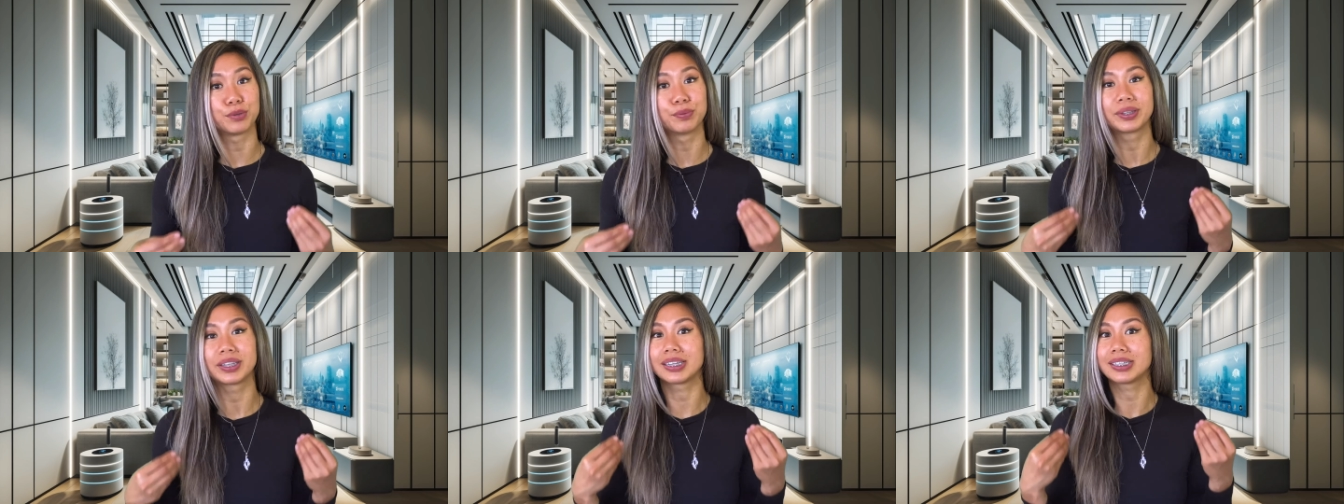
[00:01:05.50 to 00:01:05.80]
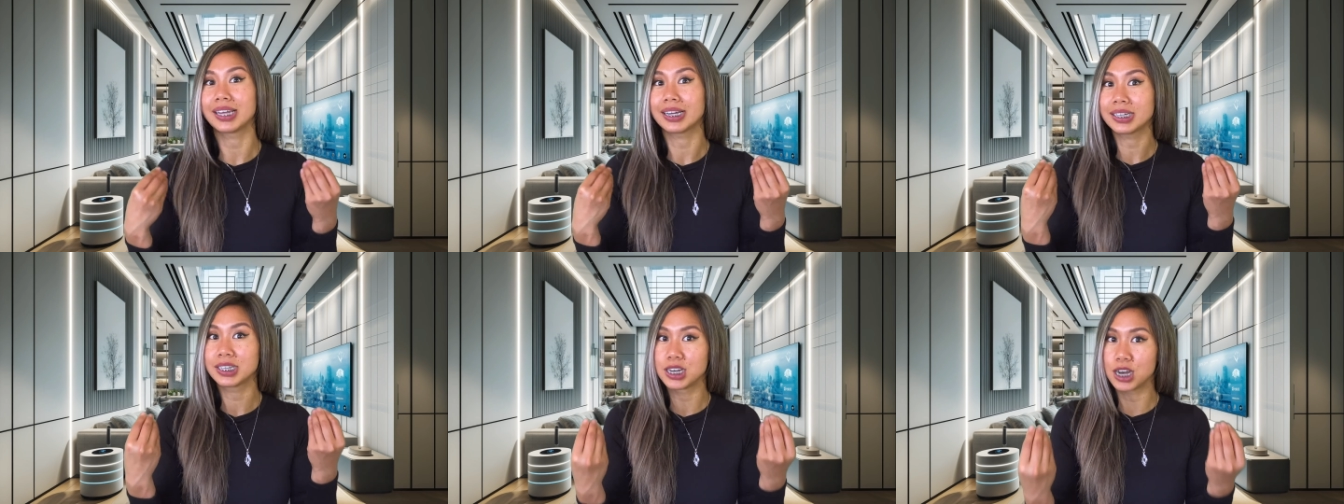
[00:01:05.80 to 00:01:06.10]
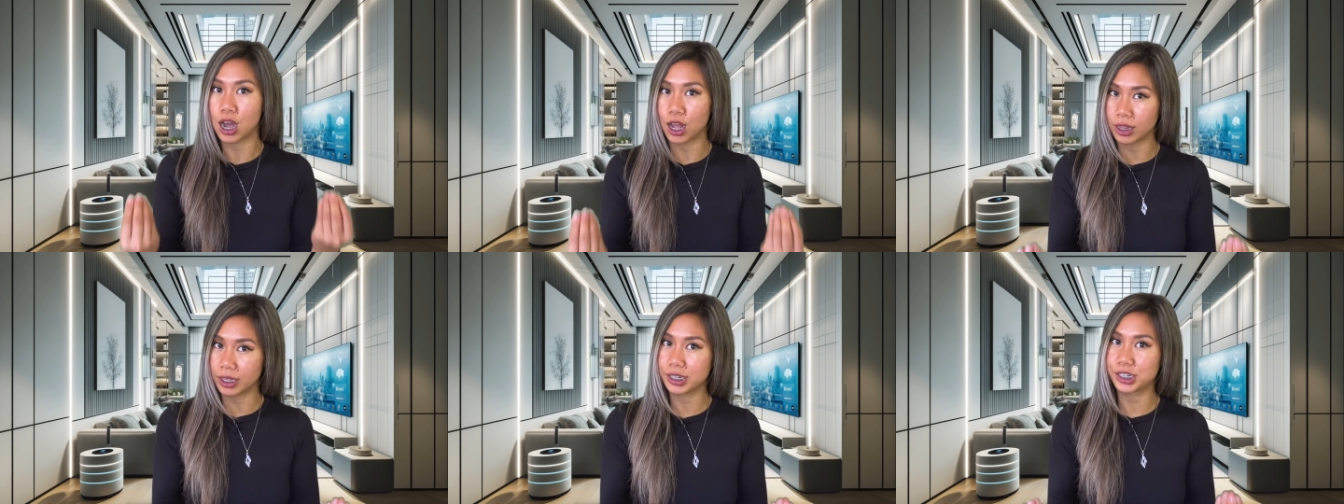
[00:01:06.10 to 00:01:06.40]
with the
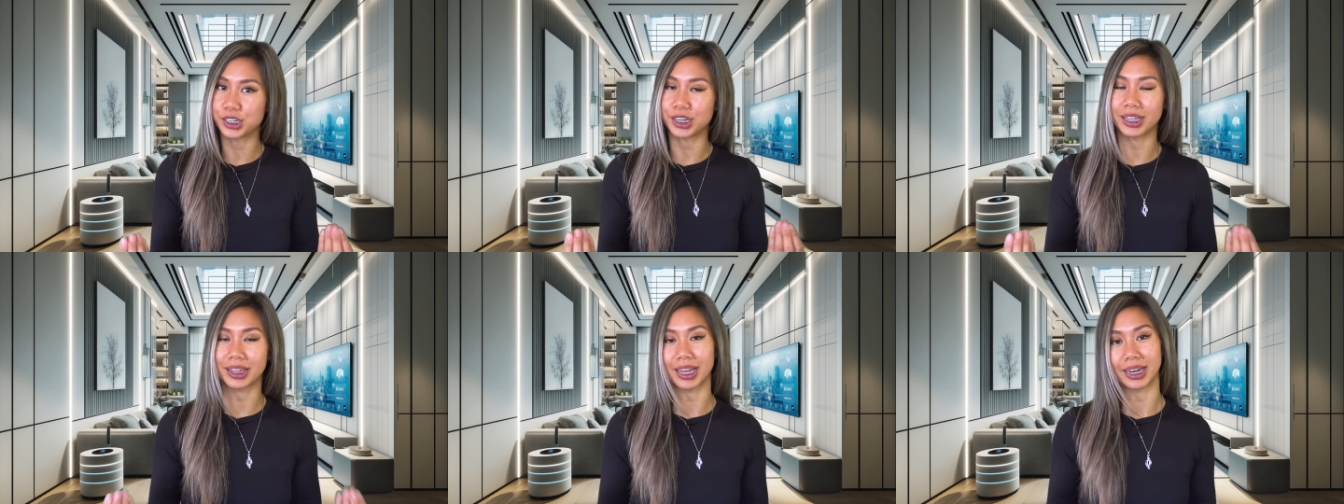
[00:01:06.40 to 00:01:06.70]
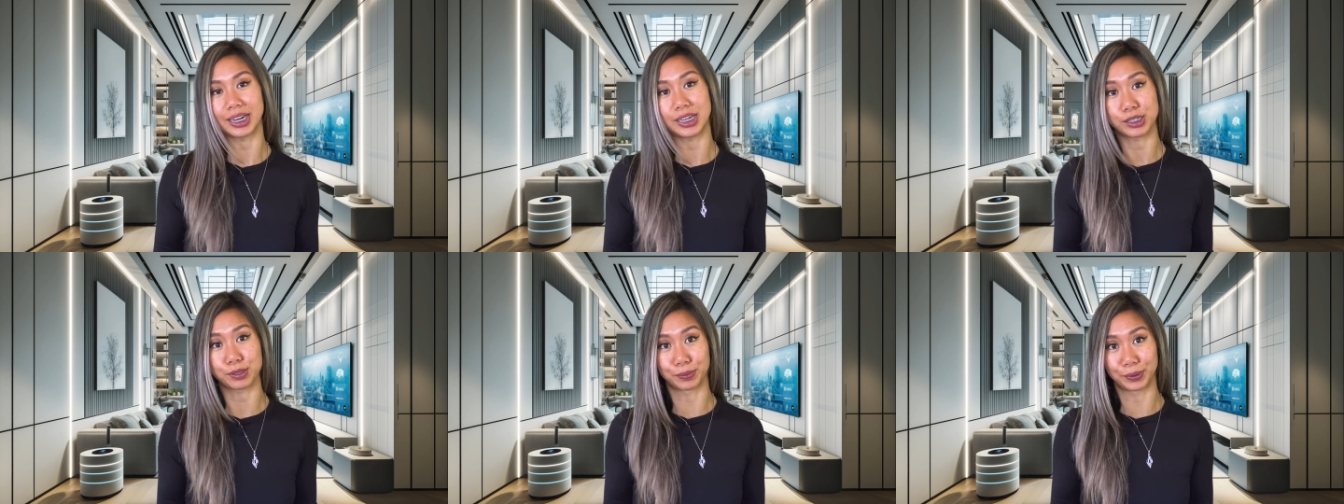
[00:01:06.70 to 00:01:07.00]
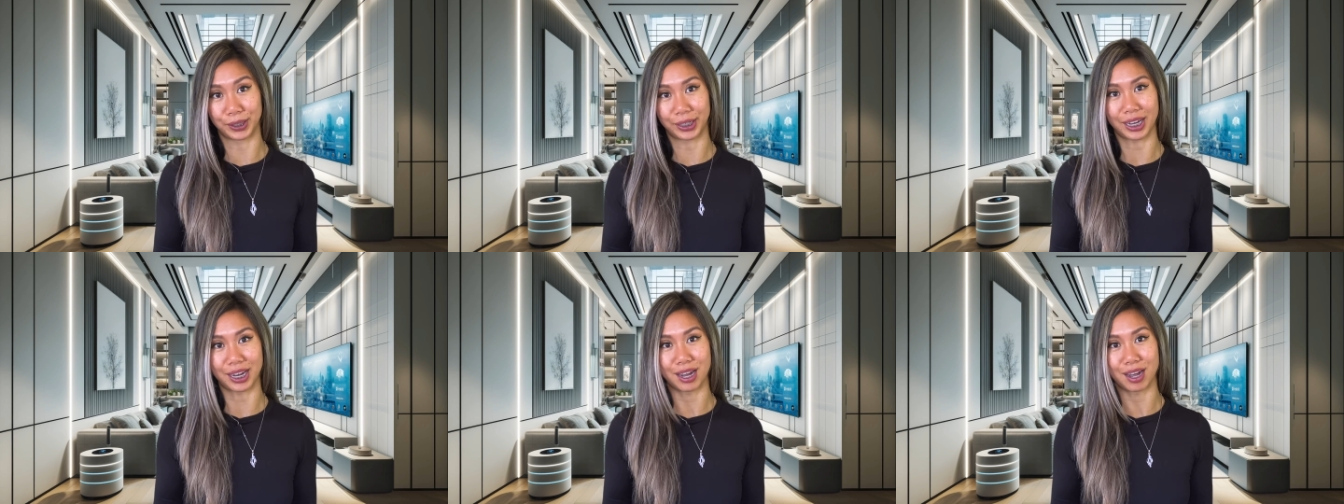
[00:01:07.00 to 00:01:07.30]
technology that he's
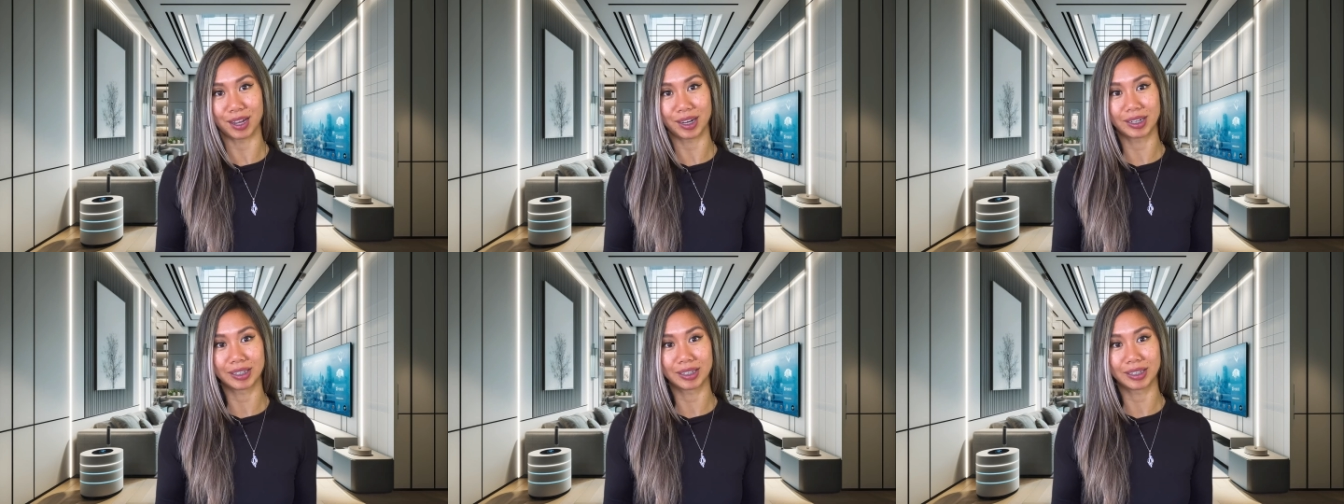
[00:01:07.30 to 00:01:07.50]
working on.